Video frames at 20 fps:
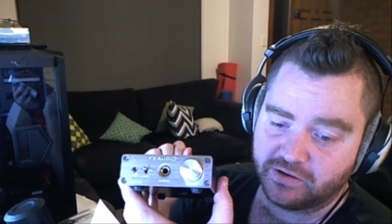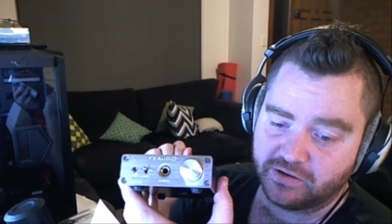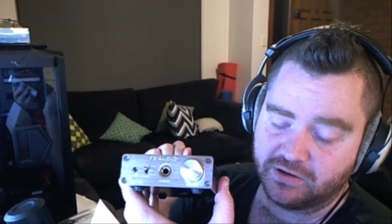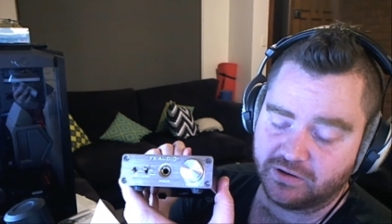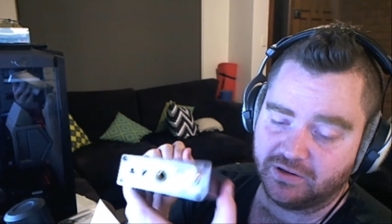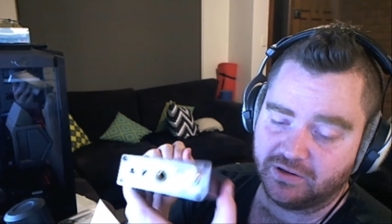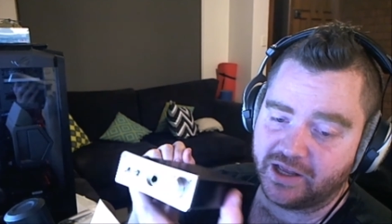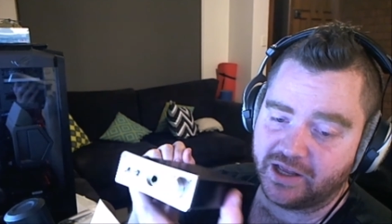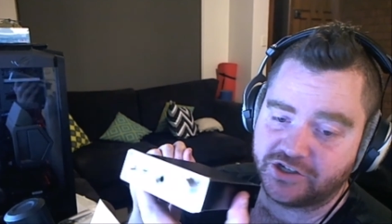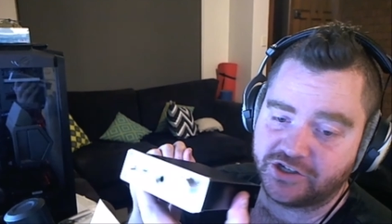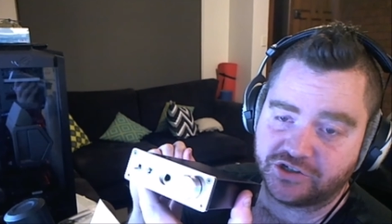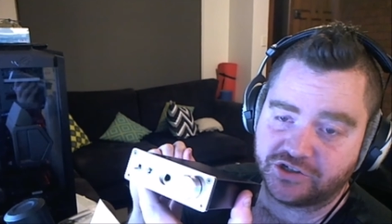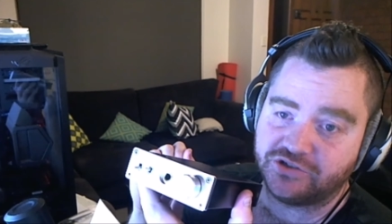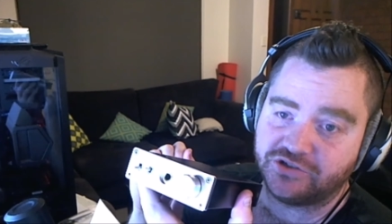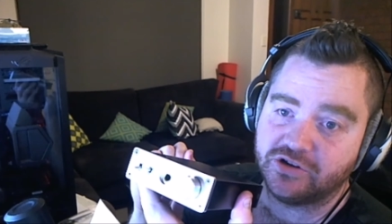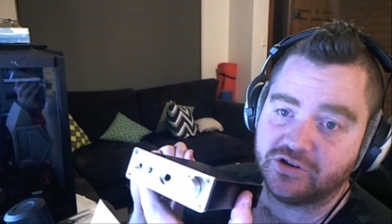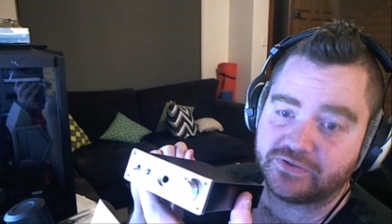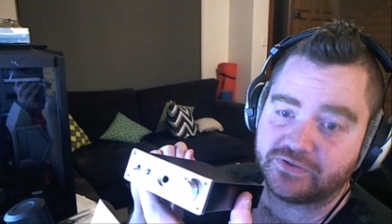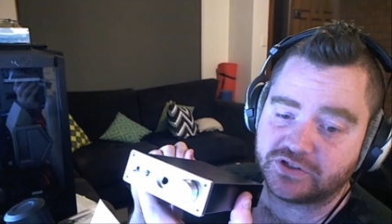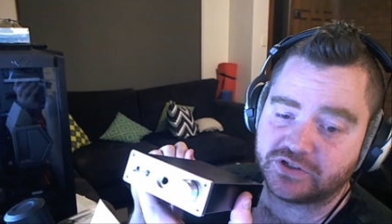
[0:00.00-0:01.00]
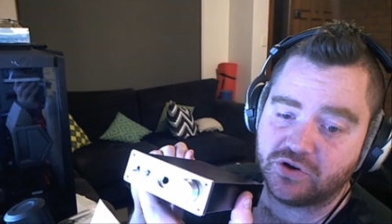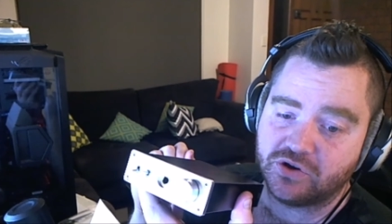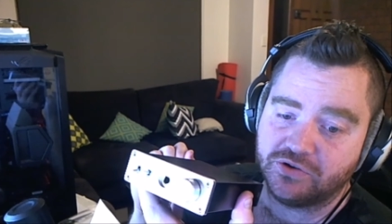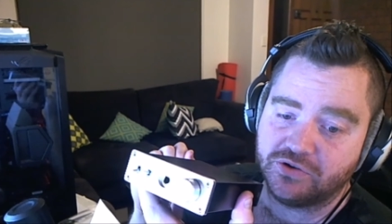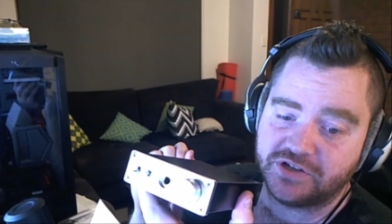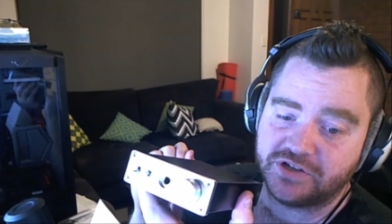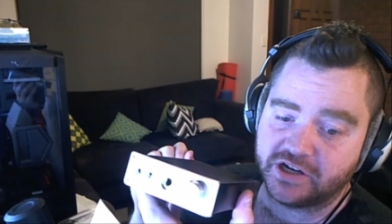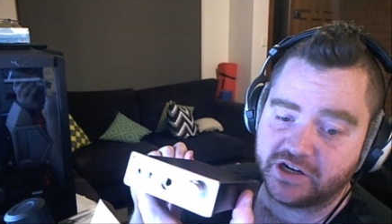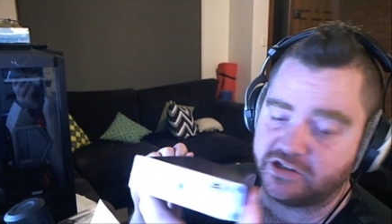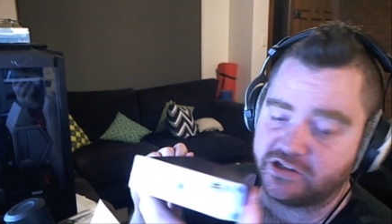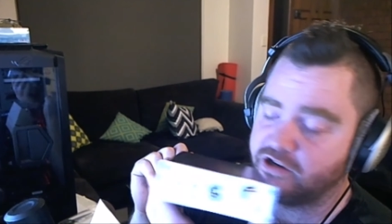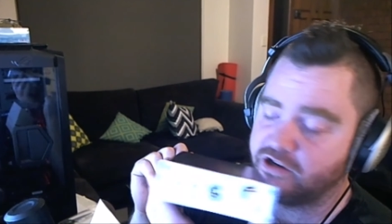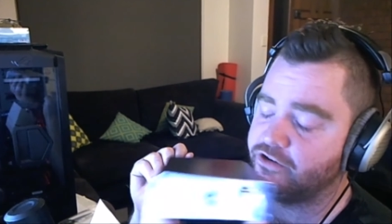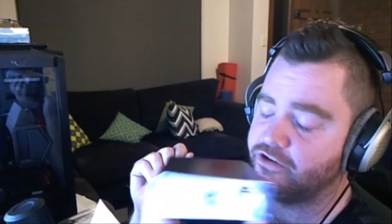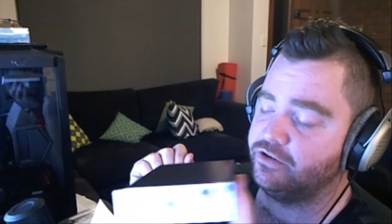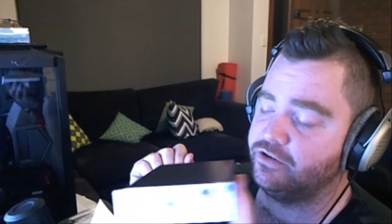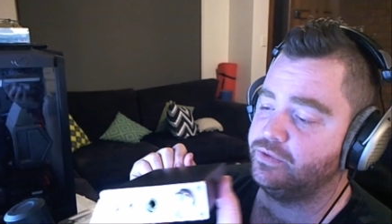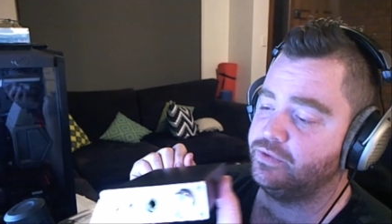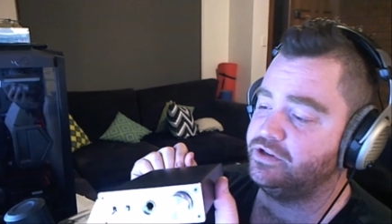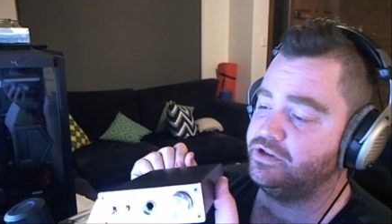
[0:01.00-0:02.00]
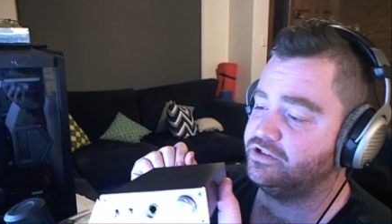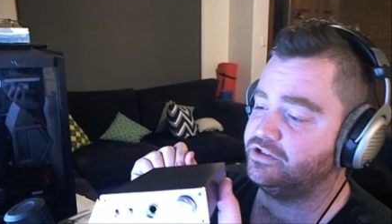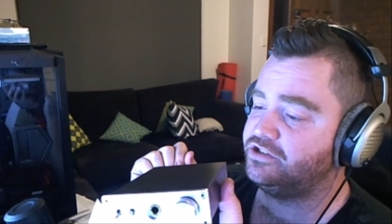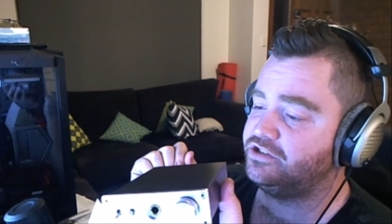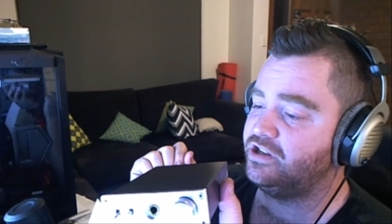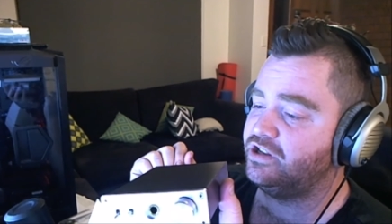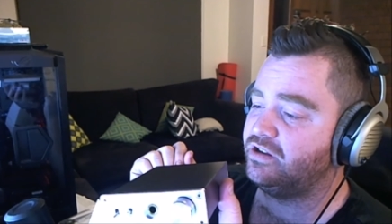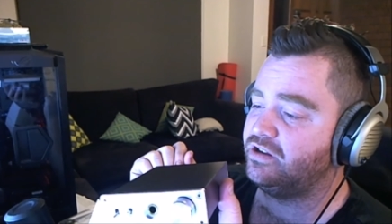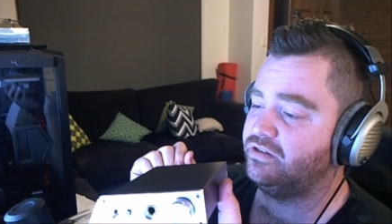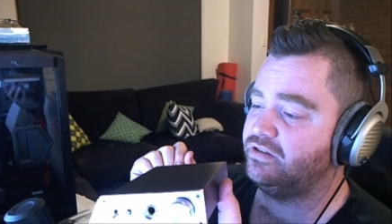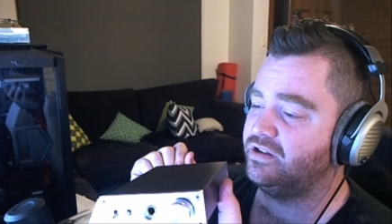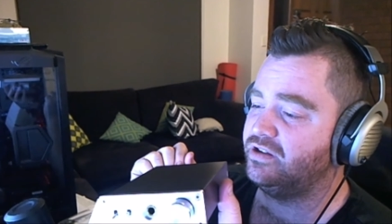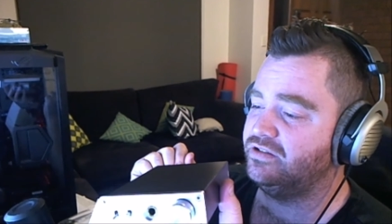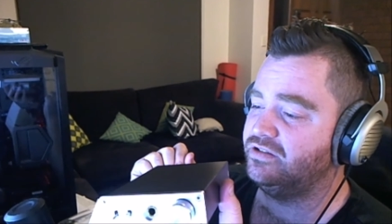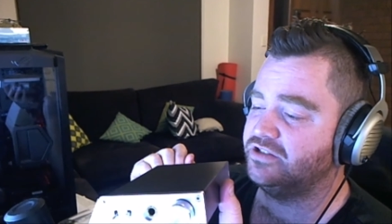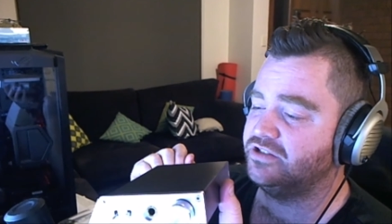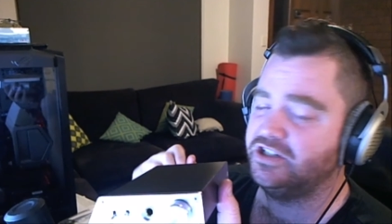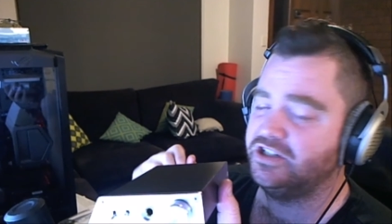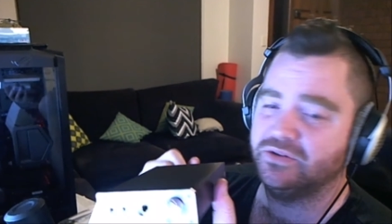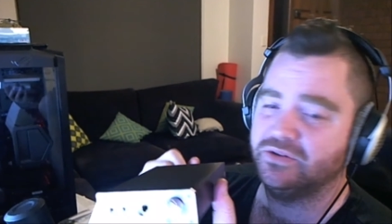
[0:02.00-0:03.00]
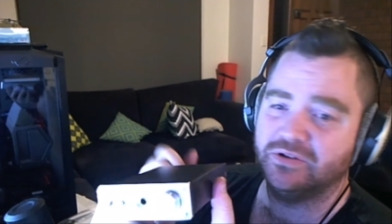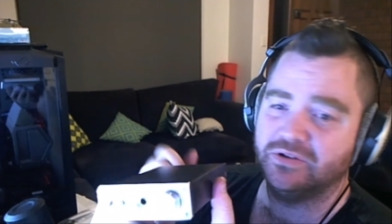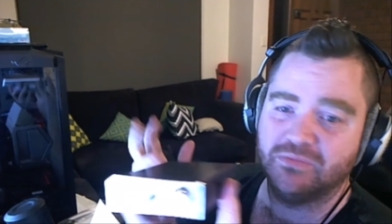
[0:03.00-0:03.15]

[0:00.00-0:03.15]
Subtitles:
Larger surface contact area when you're sticking things into it,